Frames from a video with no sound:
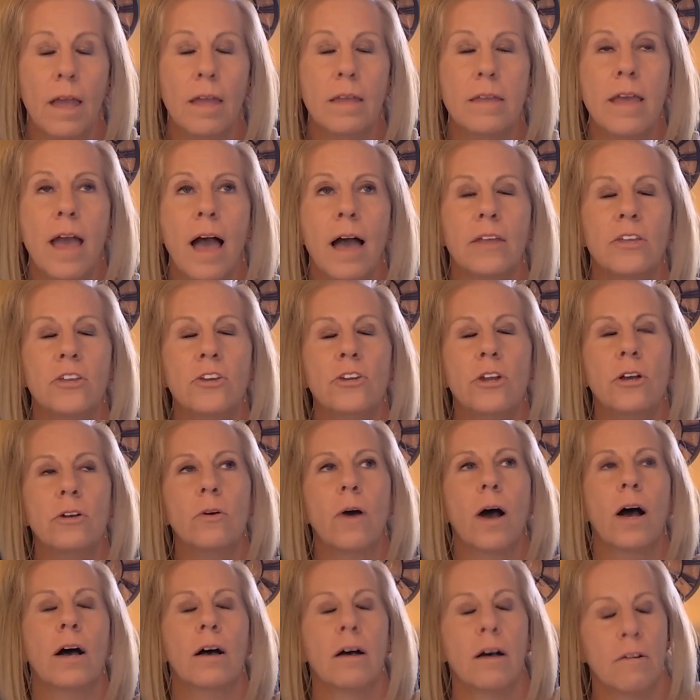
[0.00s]
Yeah,
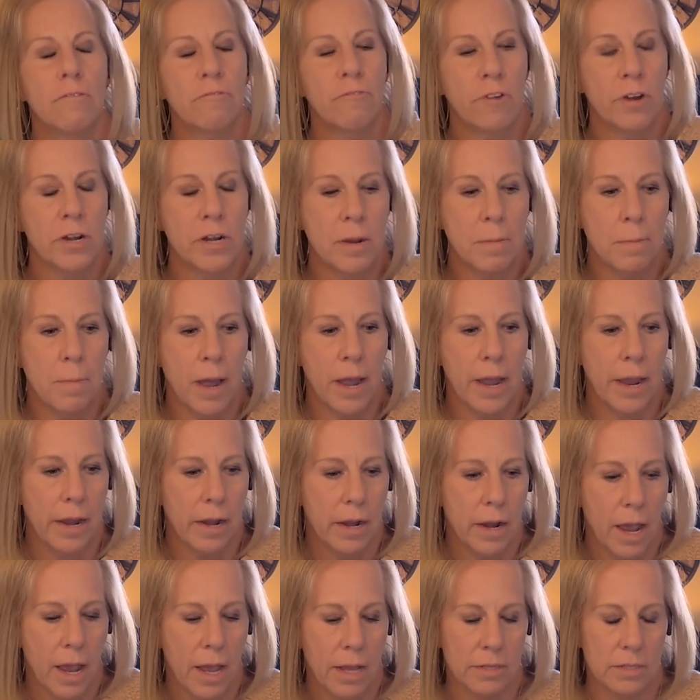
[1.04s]
a friend of mine
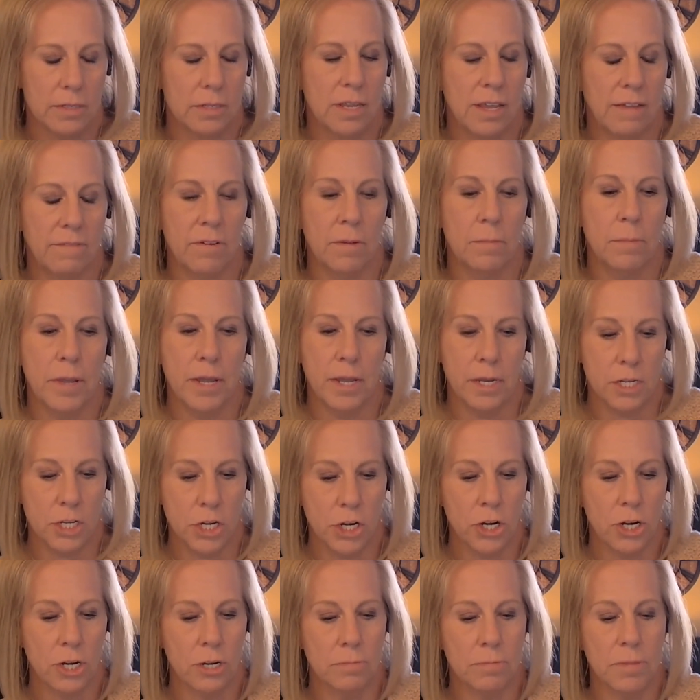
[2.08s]
has given me a
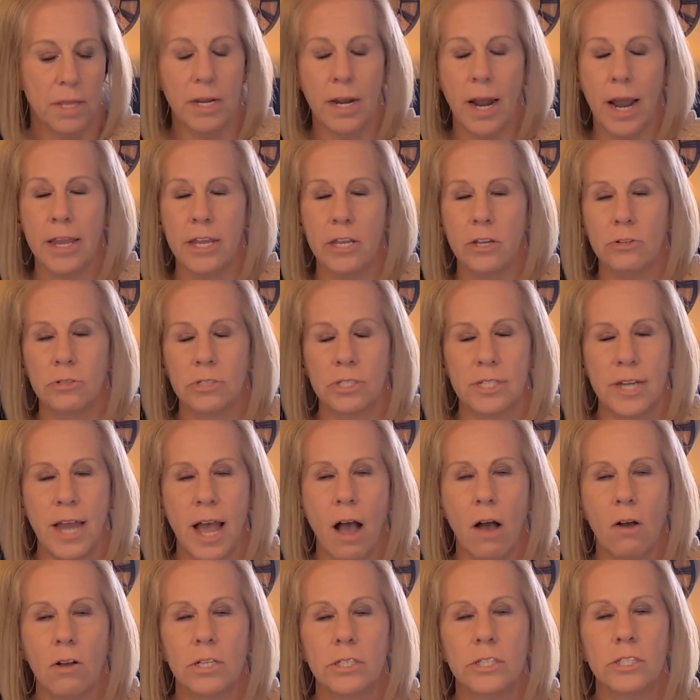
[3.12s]
term that I use
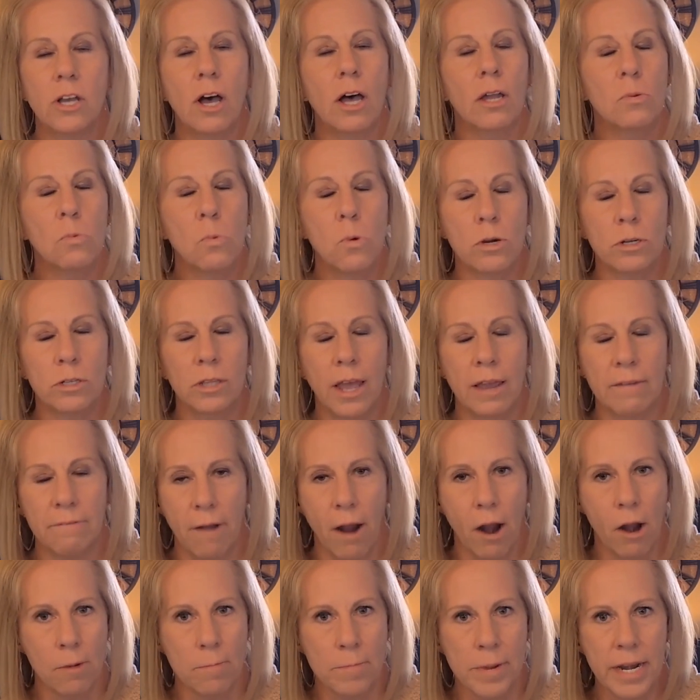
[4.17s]
now. It's called work-life
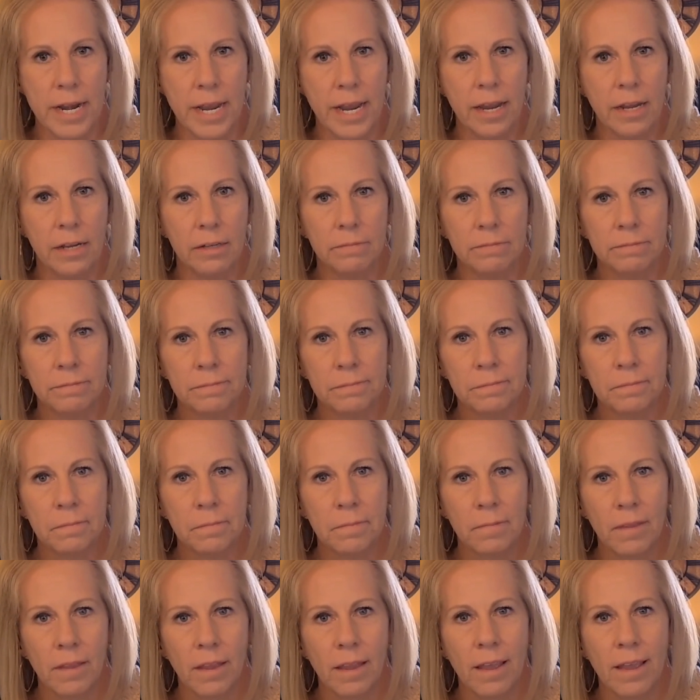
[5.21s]
harmony.
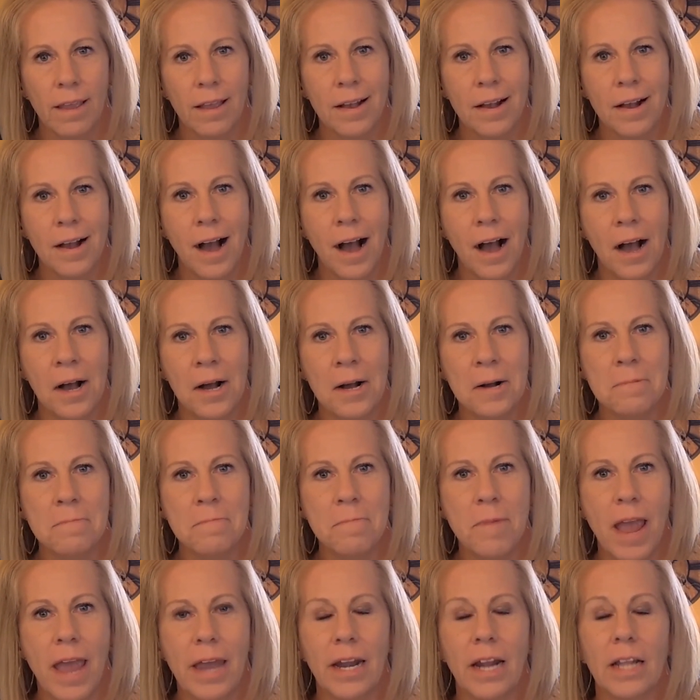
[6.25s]

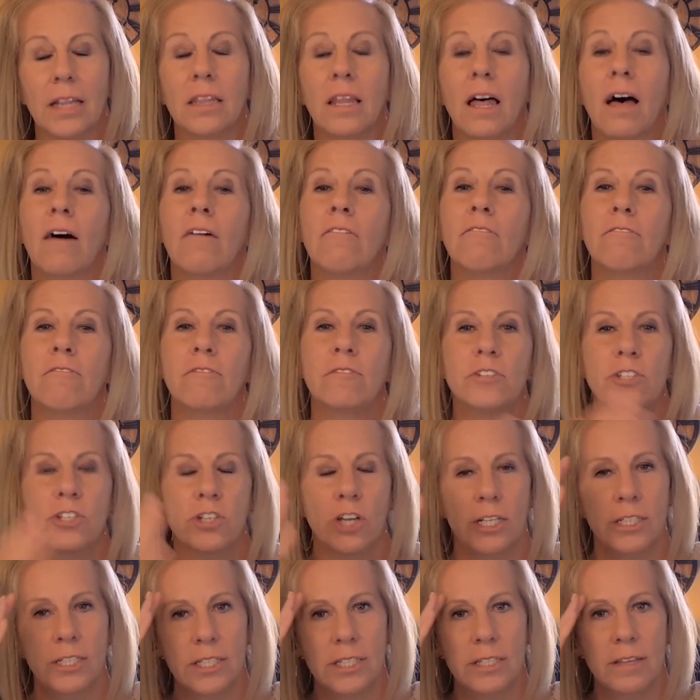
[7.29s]
And I love
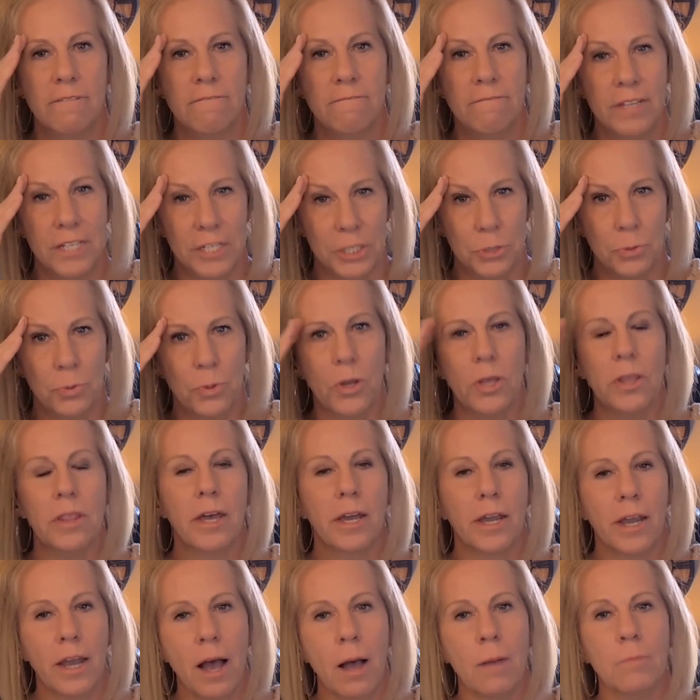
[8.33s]
just the visual
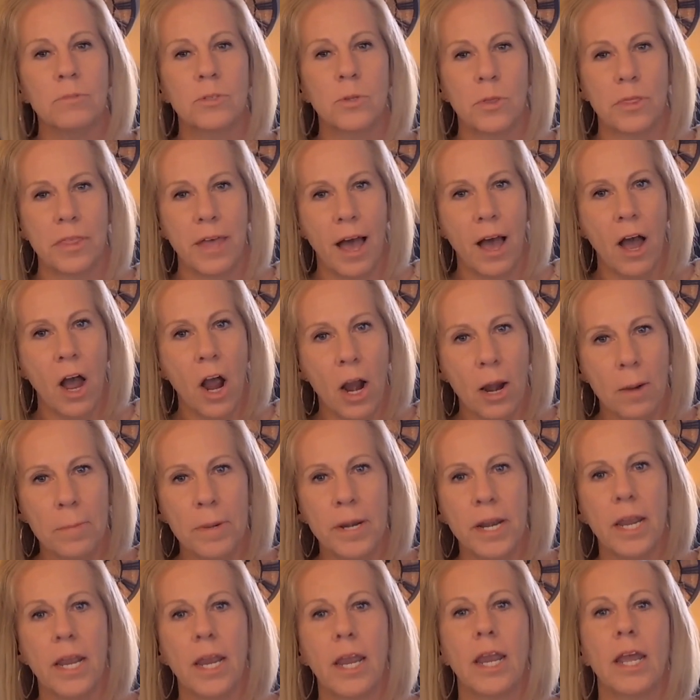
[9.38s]
that comes with that
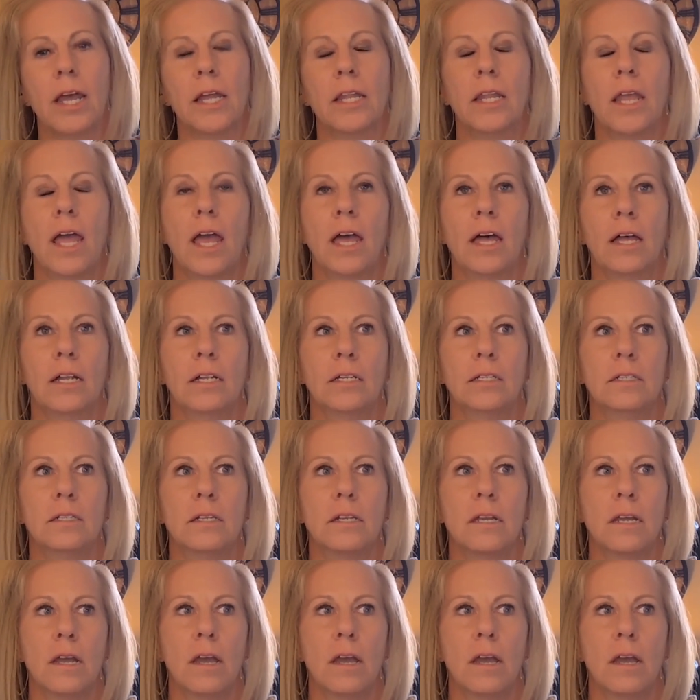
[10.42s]
harmony. And